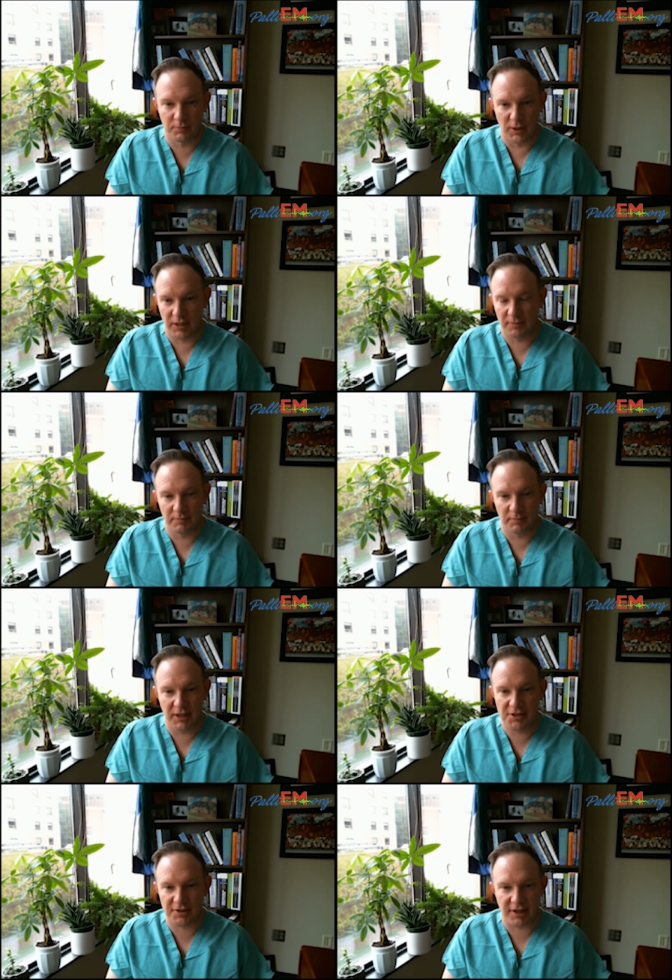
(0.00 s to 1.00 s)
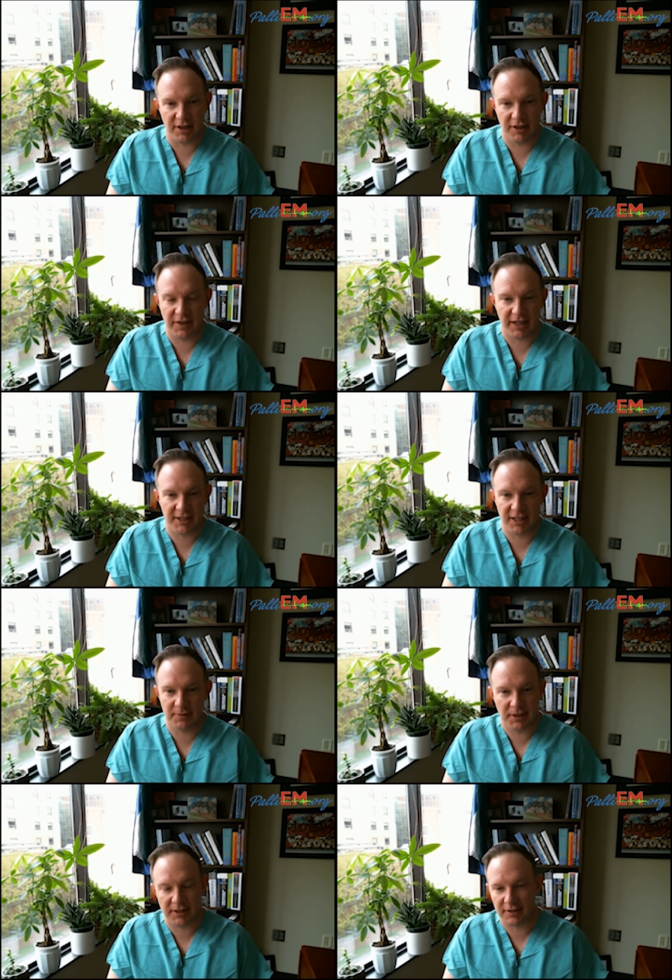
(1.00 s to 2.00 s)
a major area of
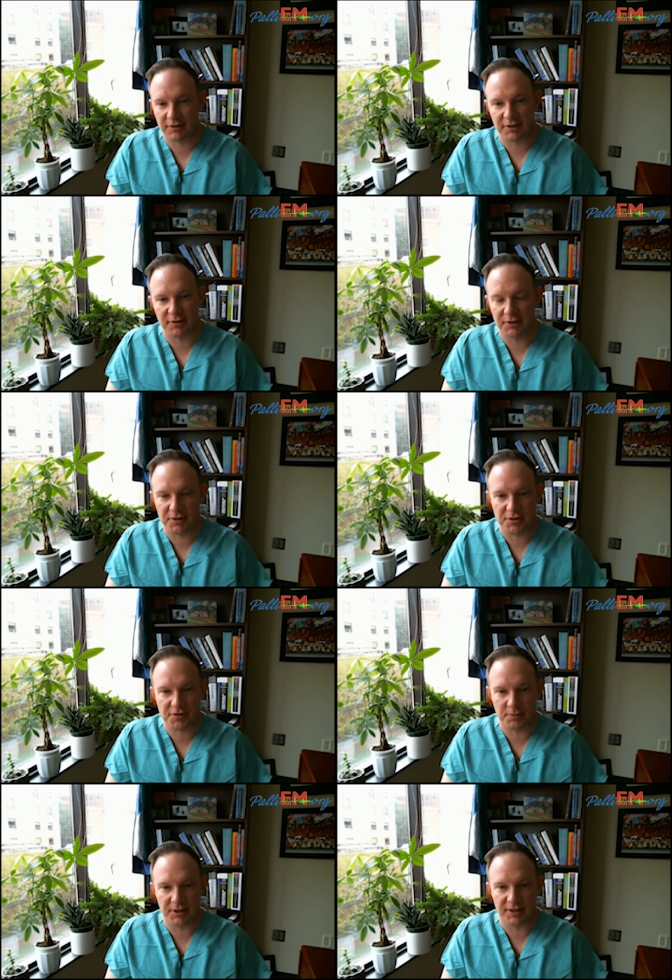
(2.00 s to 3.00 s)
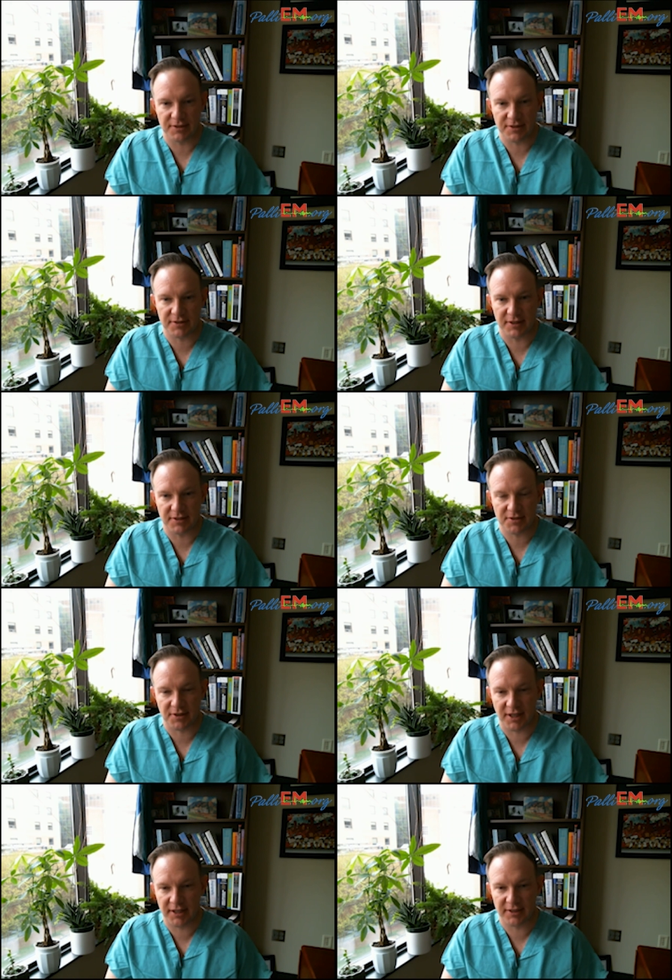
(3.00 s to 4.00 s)
academic and clinical interest for me is
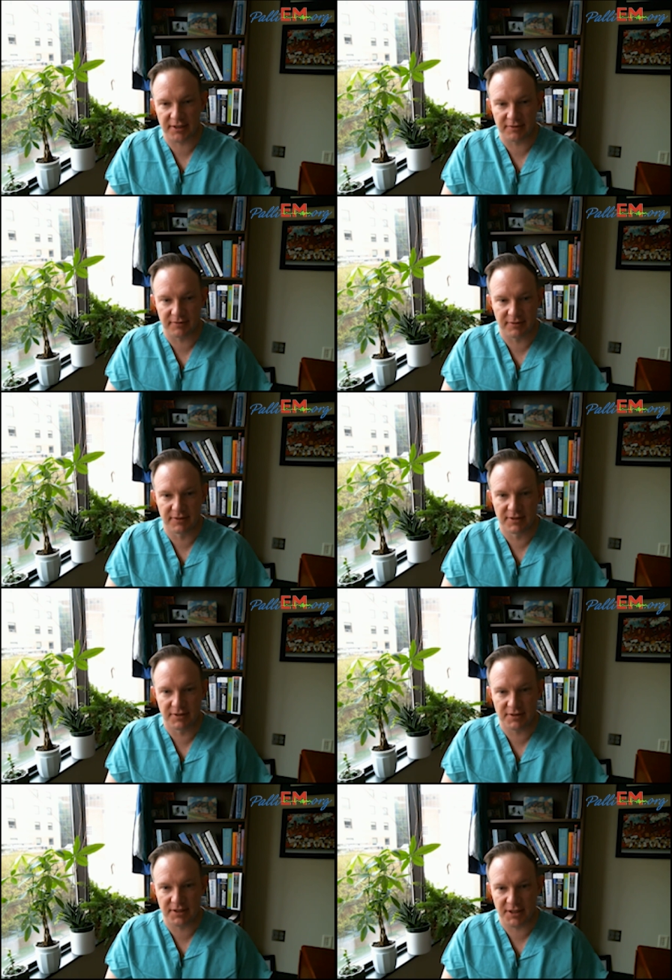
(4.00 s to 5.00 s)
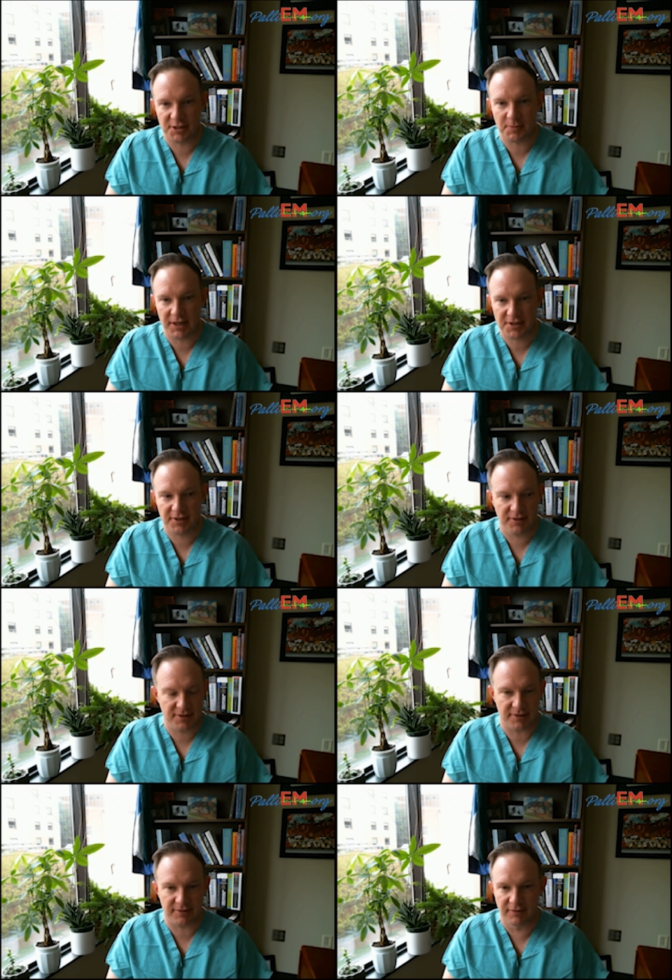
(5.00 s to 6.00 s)
trying to see these
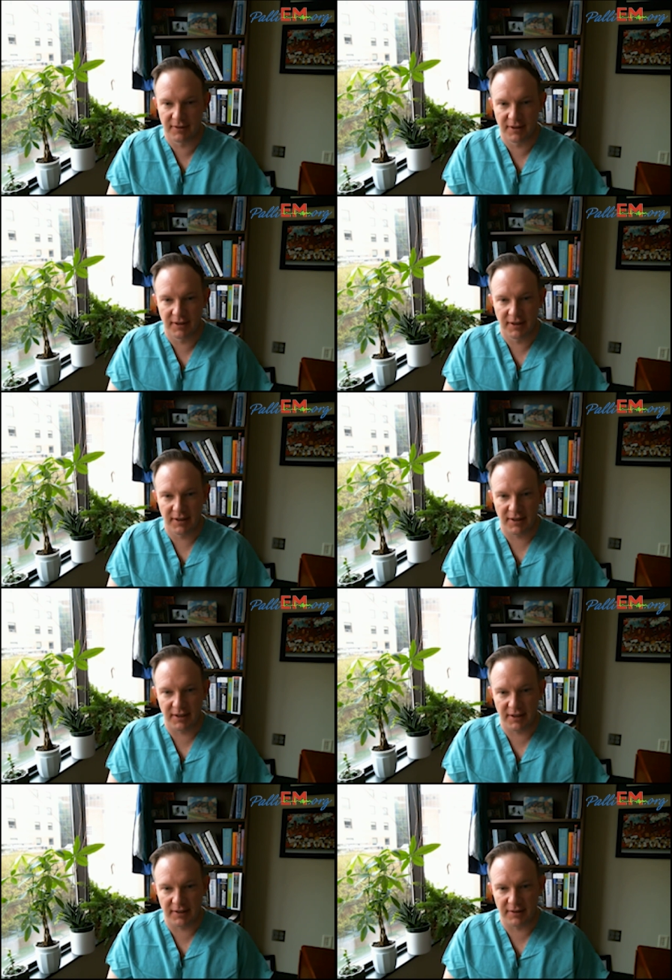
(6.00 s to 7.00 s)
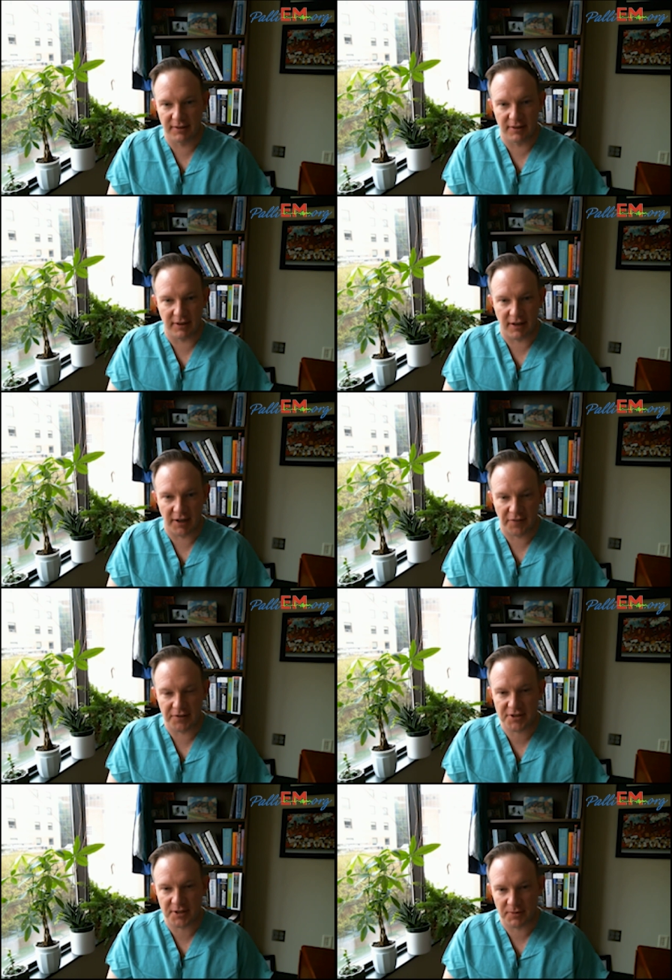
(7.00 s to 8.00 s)
patients and
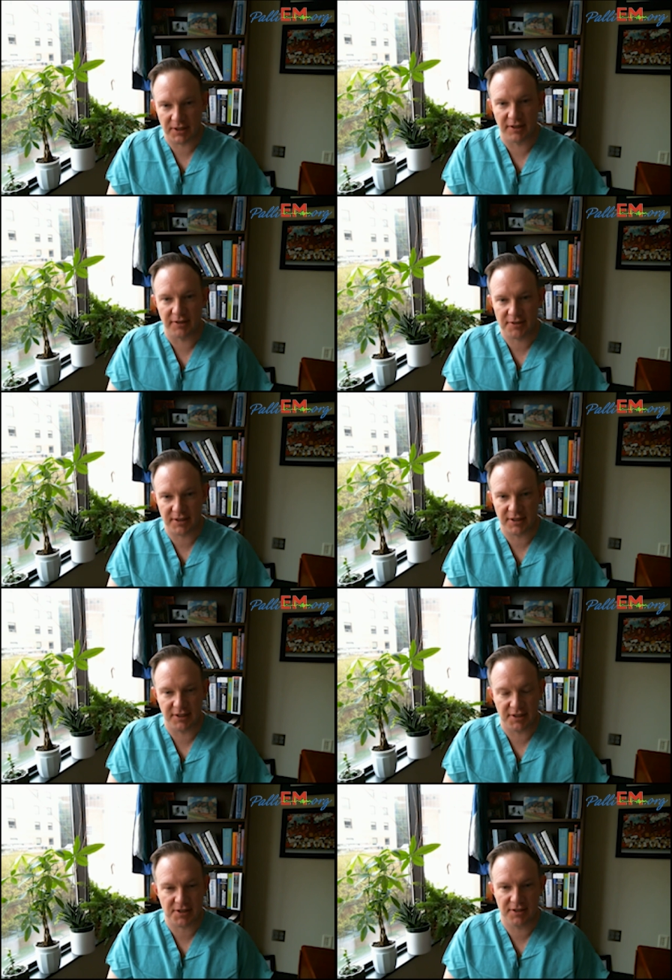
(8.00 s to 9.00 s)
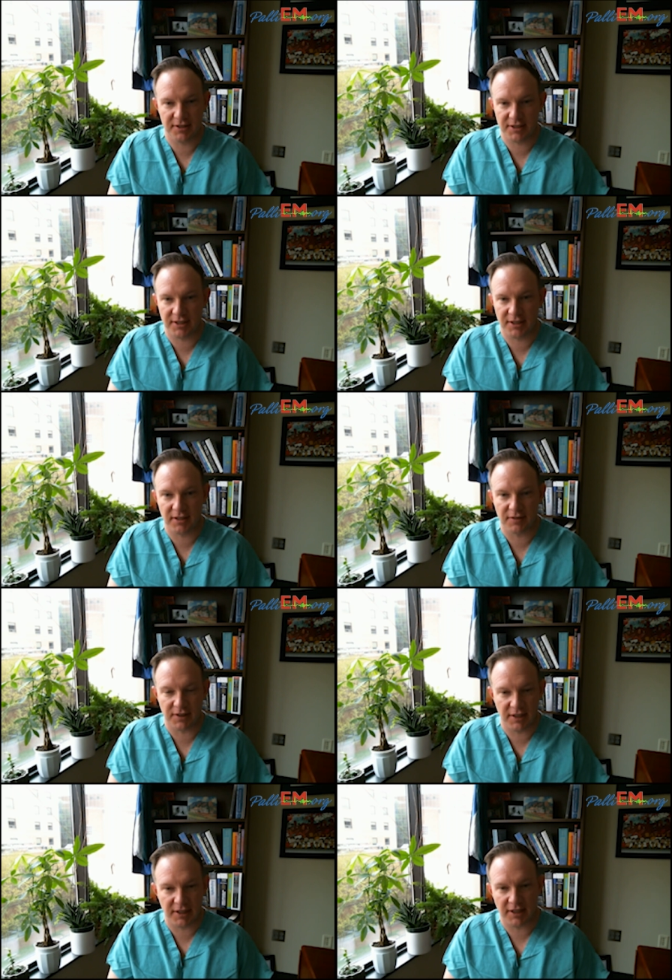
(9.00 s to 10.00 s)
offer something else in addition to
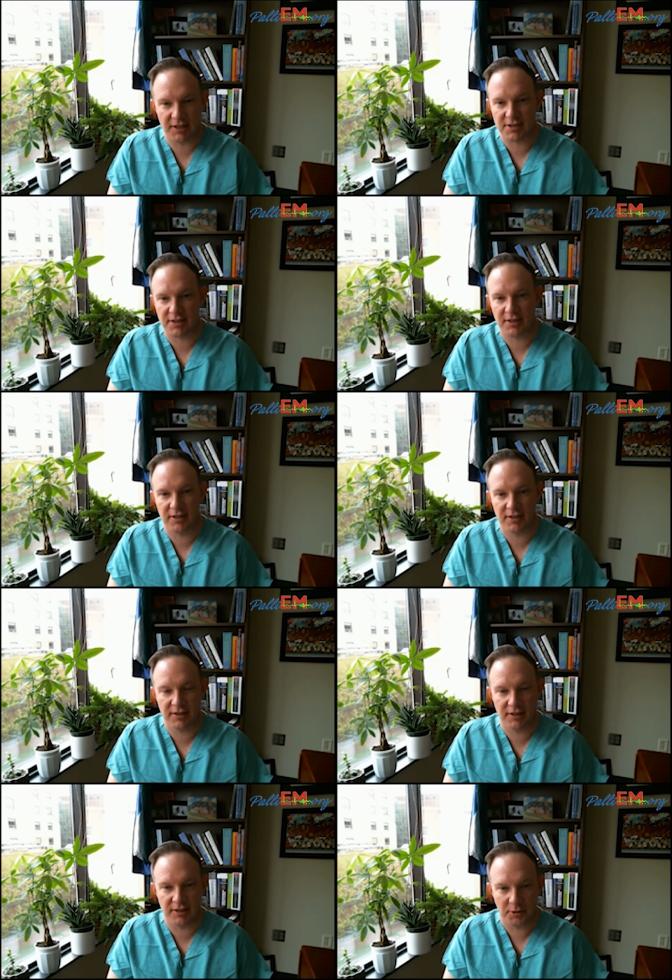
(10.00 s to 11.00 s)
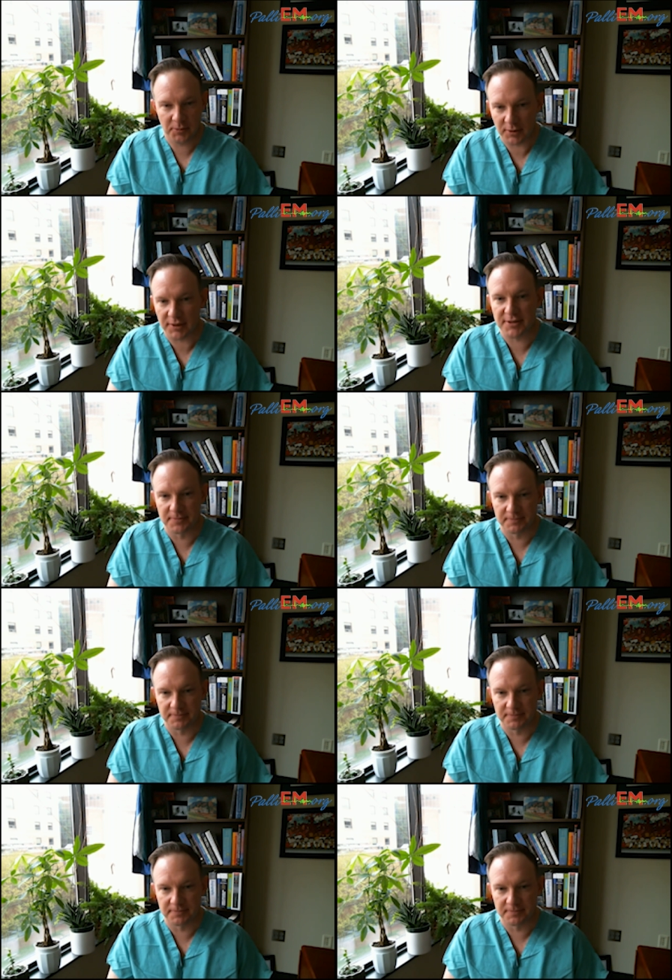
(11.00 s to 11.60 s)
radiation and opioids.